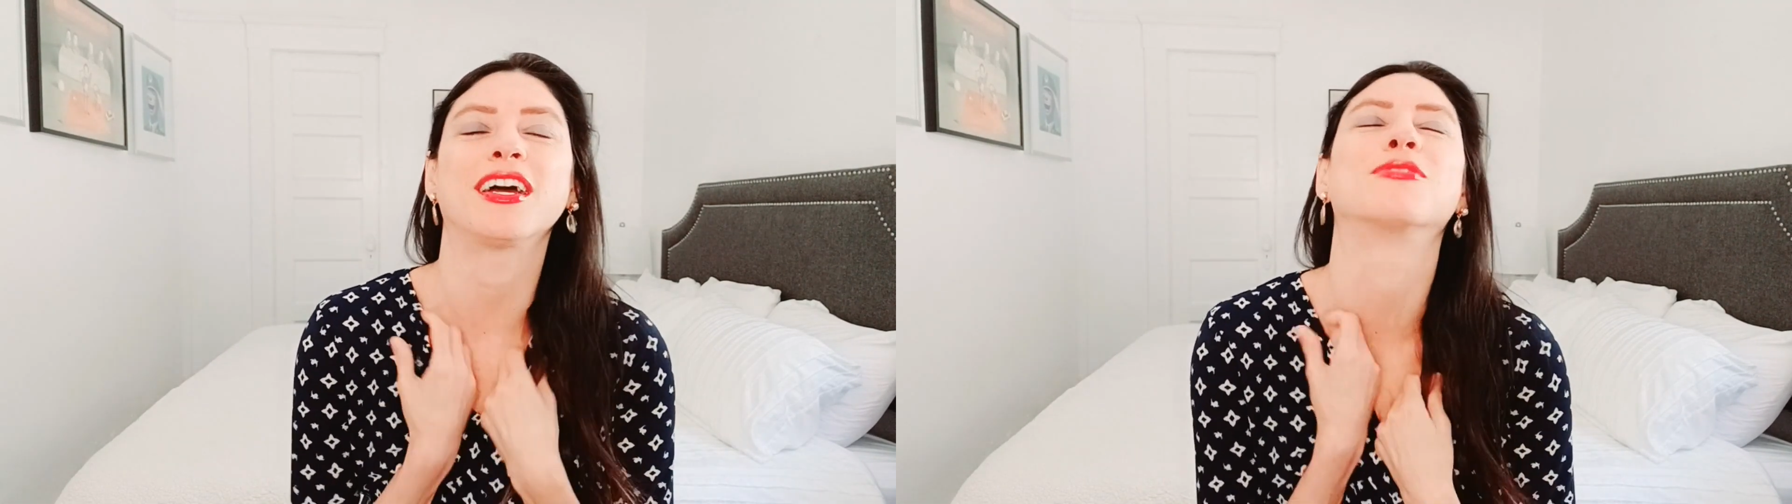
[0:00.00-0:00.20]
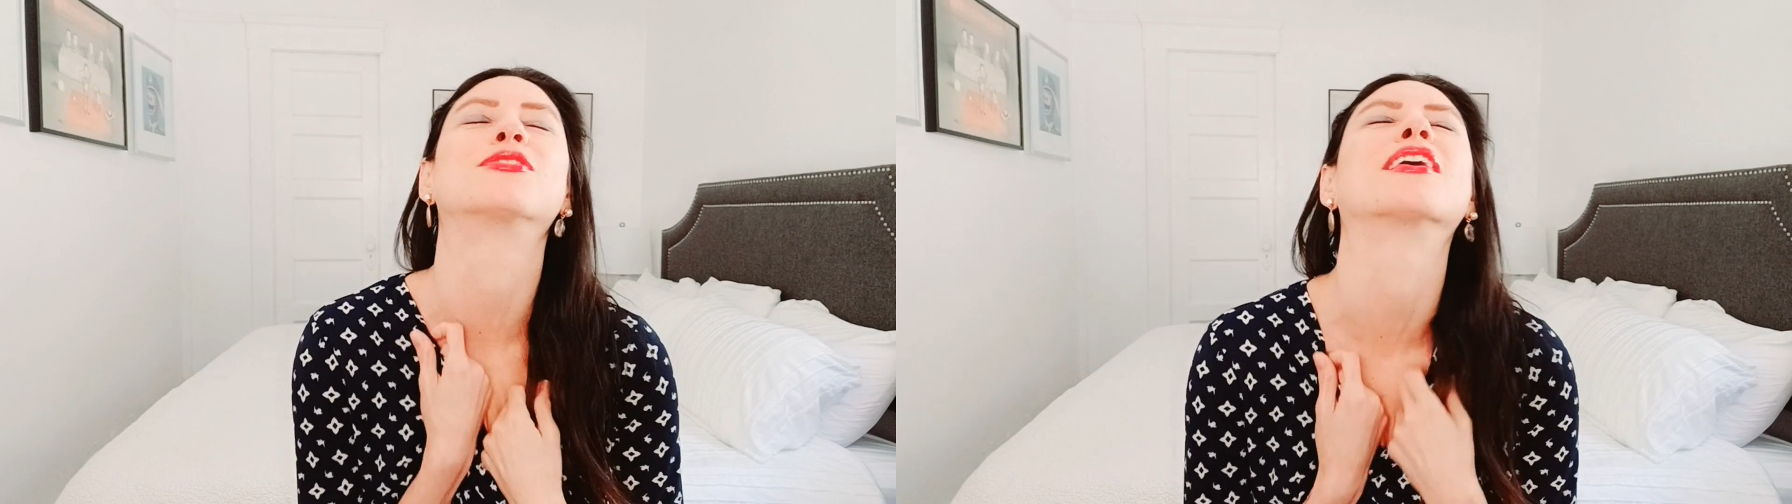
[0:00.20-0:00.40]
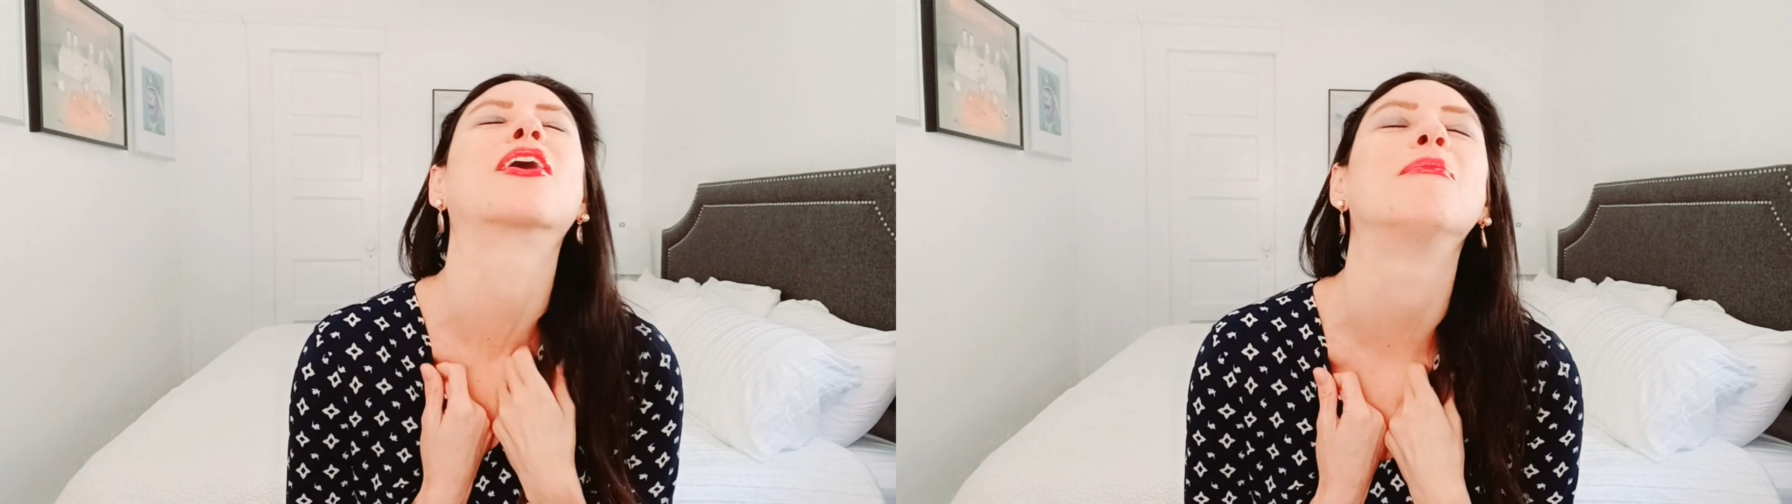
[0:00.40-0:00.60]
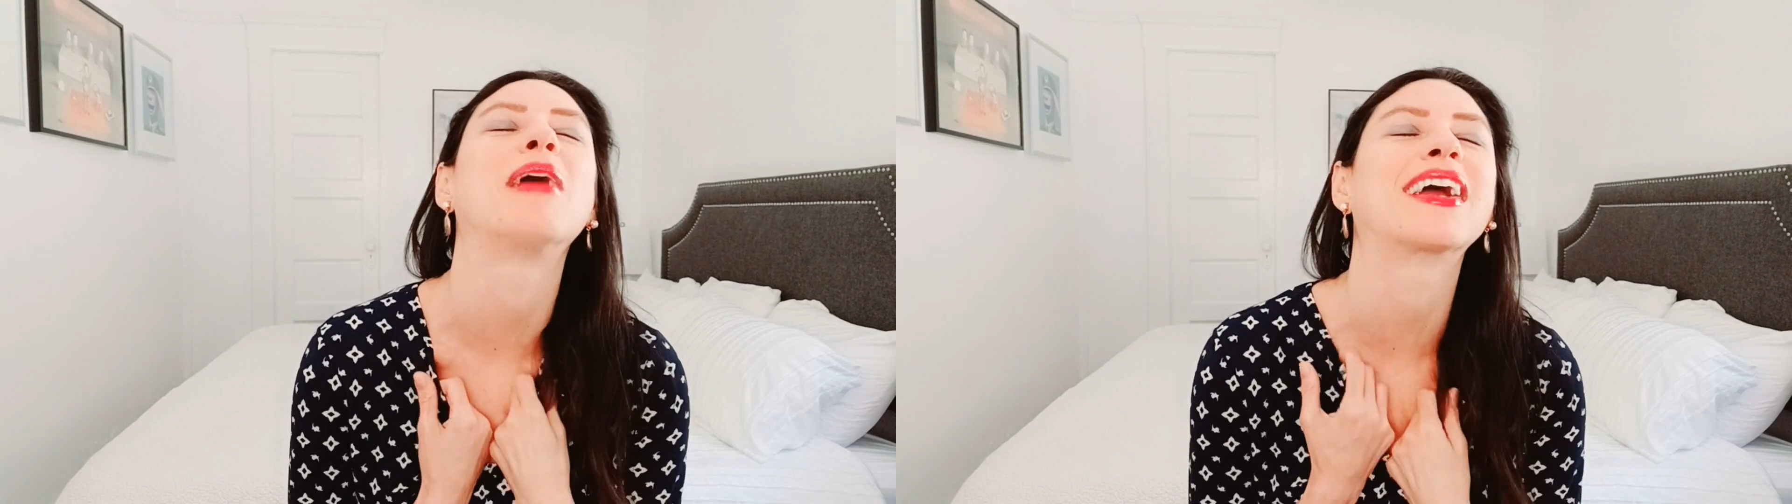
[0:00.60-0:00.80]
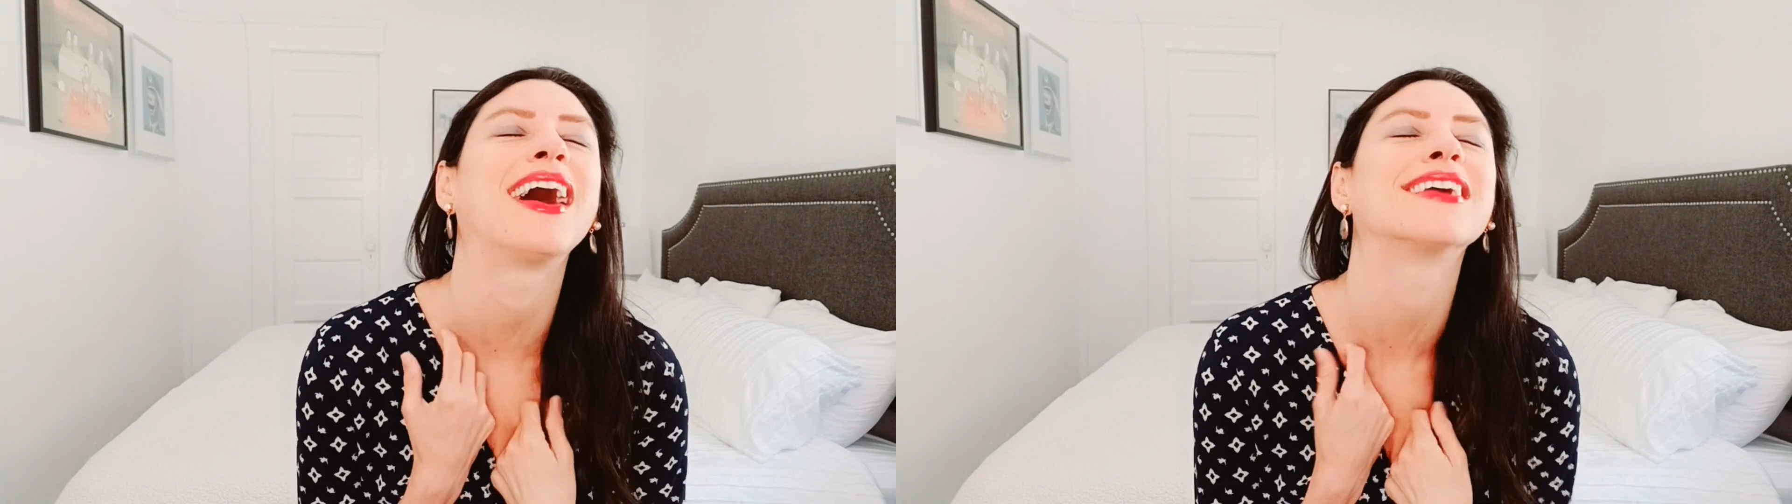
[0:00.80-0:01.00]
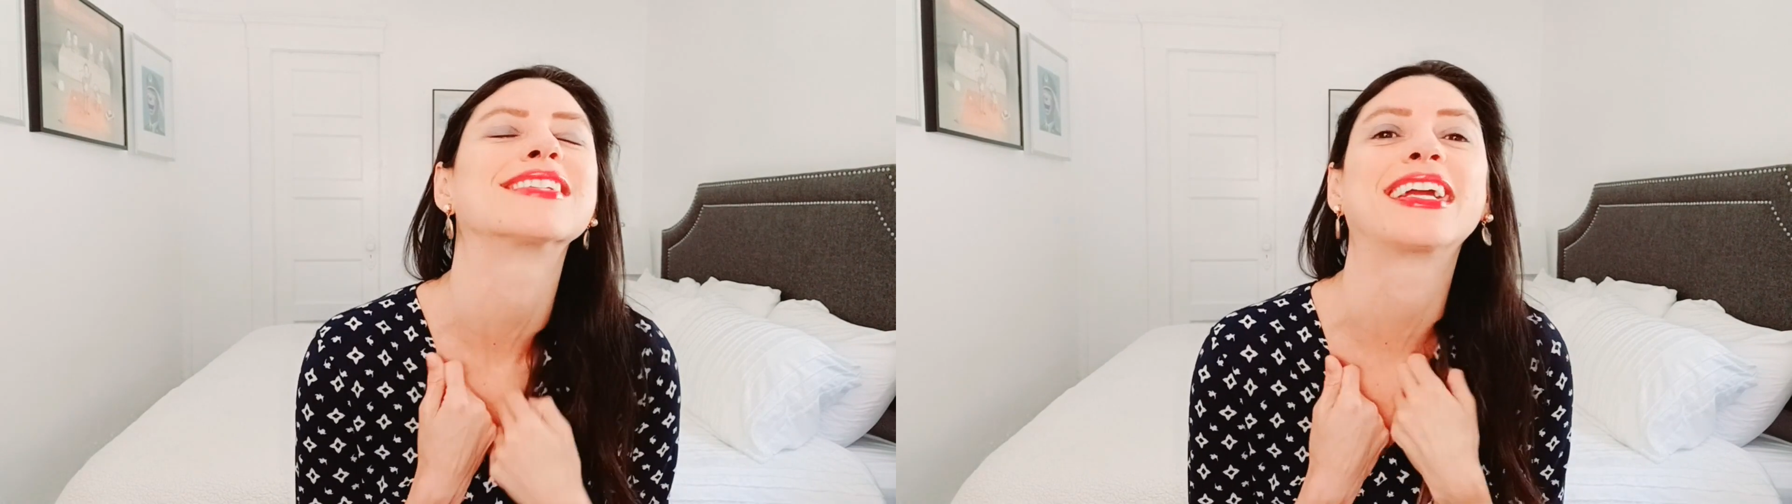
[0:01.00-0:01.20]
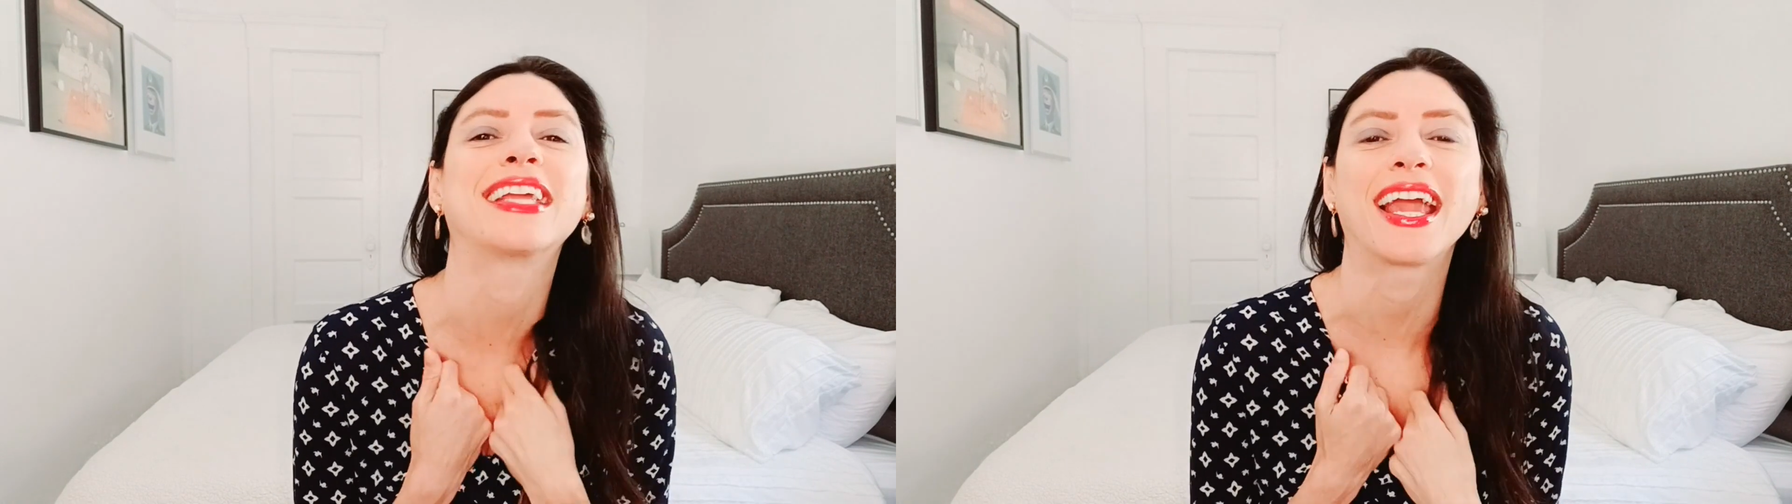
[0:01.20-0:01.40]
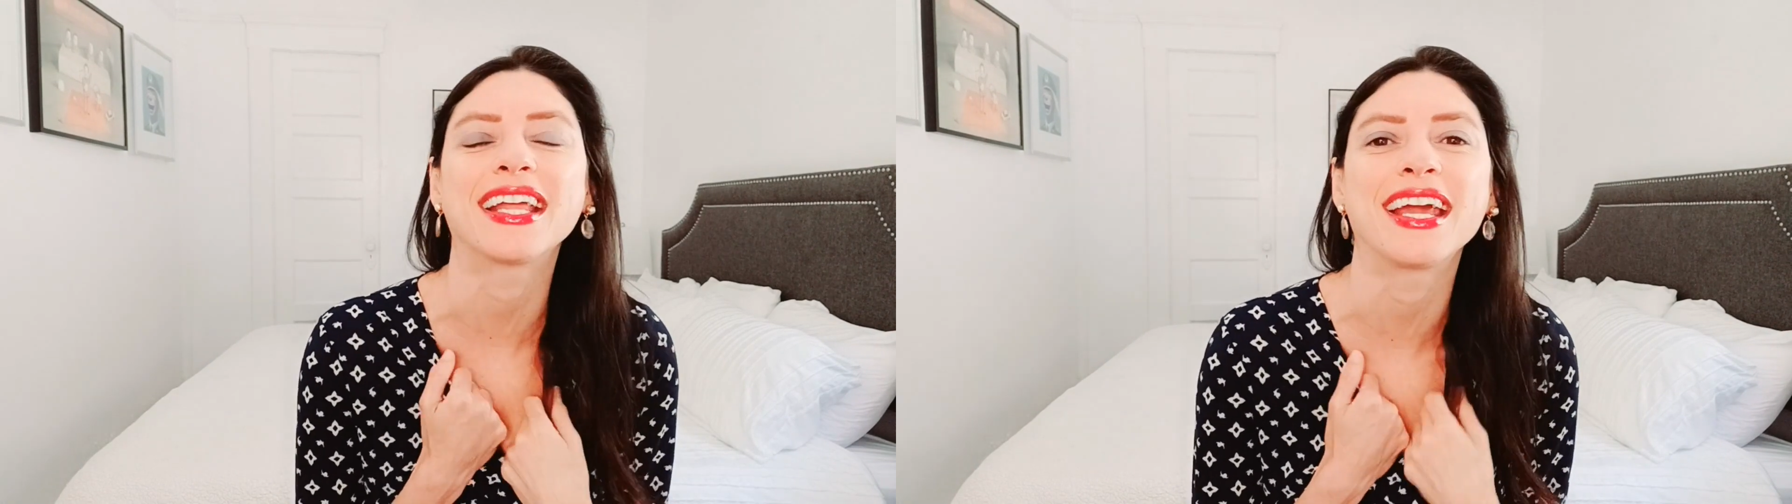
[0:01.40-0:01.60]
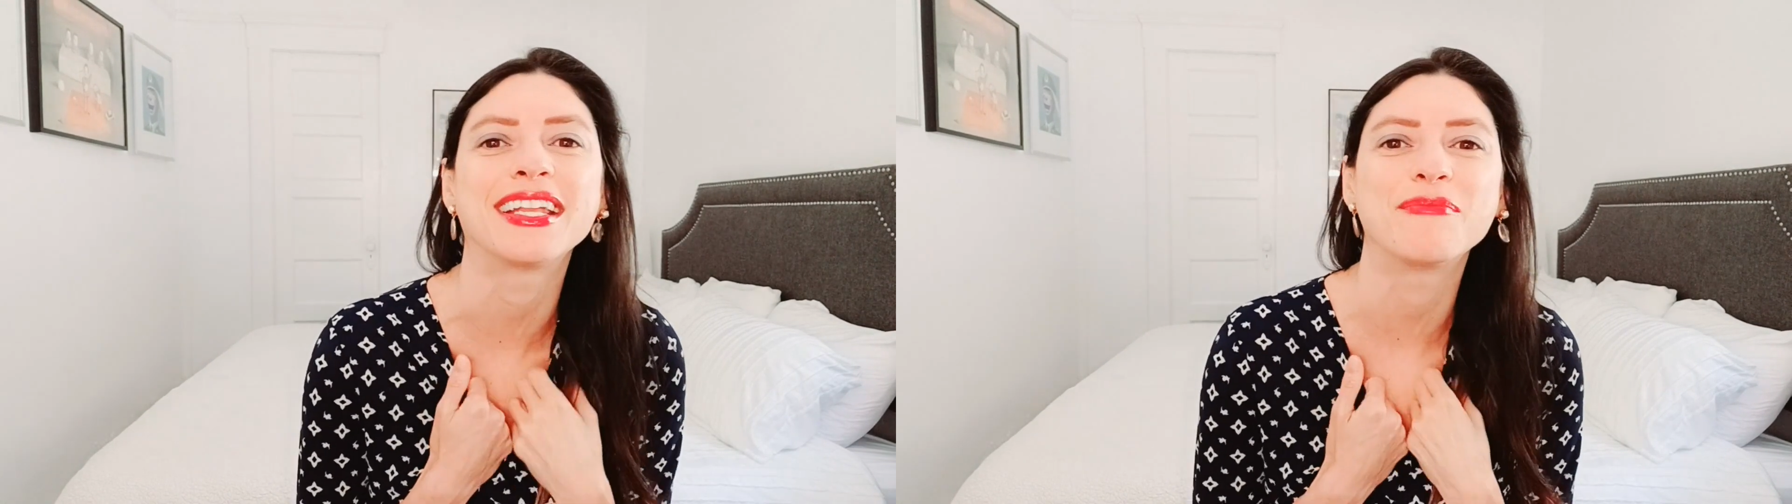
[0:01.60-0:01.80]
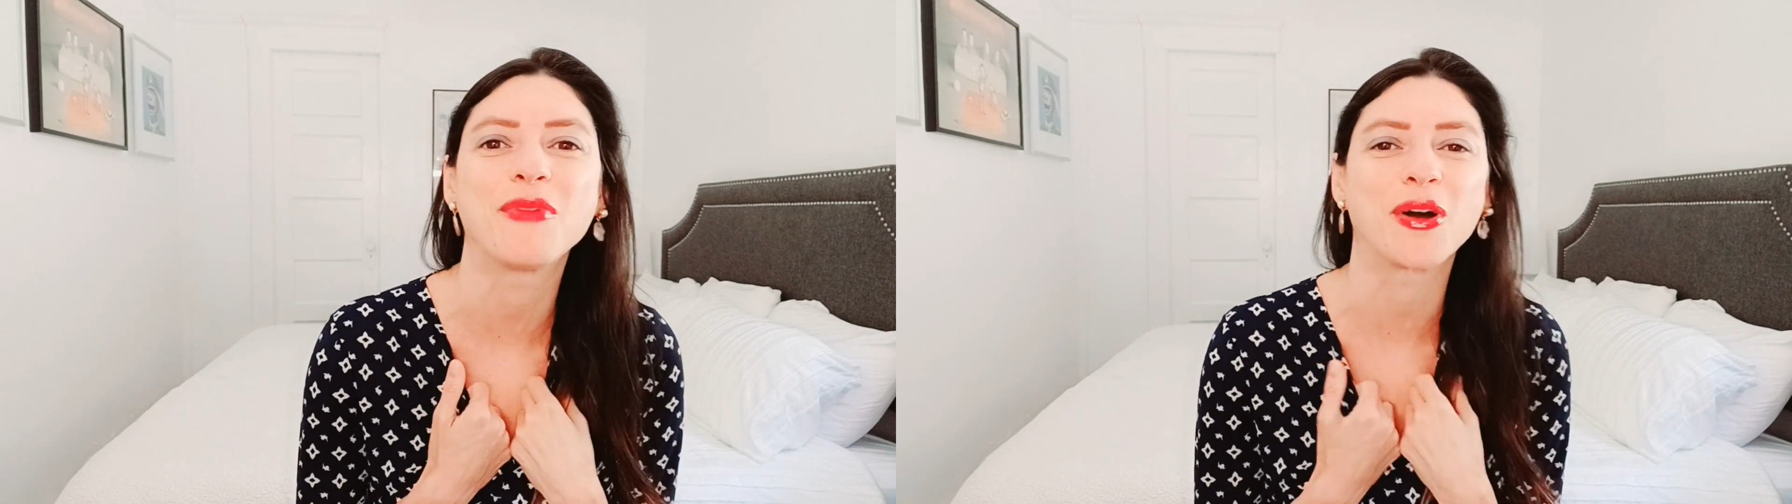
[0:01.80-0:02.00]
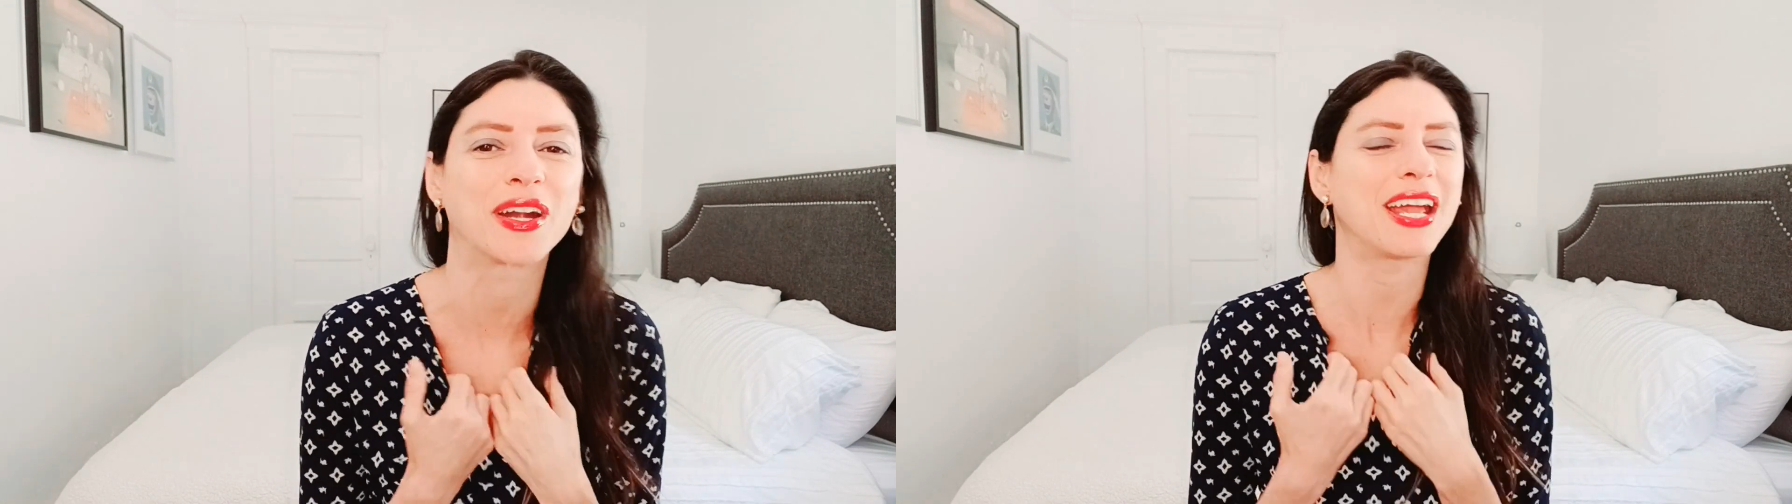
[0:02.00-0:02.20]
I was like, oh my gosh, I can't anymore.